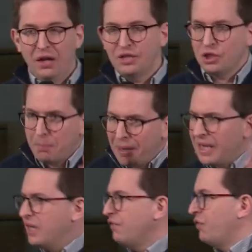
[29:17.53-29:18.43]
That's a
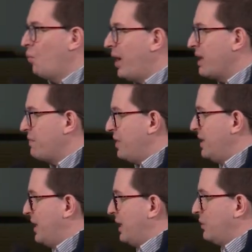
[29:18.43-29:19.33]
completely different way of
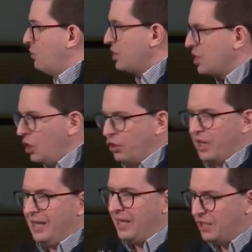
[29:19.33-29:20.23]
thinking. God doesn't look
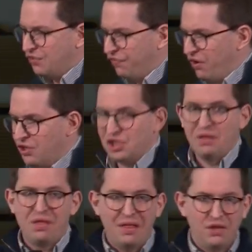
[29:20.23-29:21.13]
at leaders first
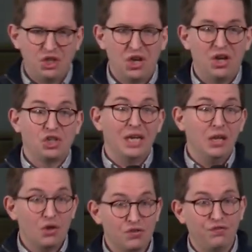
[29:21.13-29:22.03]
and then the church. He
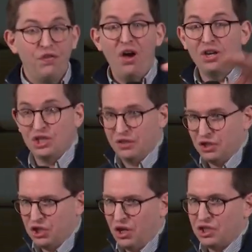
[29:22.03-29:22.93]
looks first at the
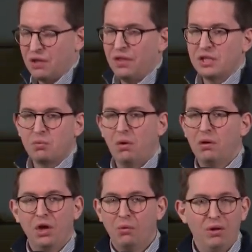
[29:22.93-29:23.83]
church and thinks,
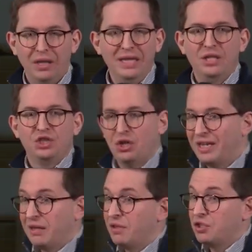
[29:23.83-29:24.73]
what, what leaders should
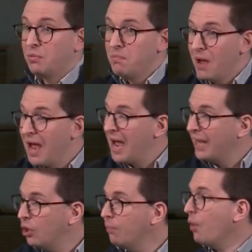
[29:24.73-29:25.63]
I give it to
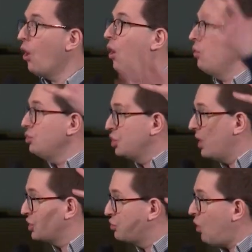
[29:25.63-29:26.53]
help the whole
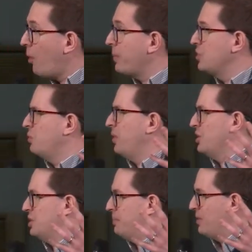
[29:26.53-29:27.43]
church grow up into what
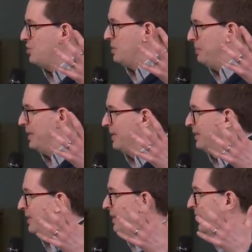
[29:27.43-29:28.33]
it's supposed to be?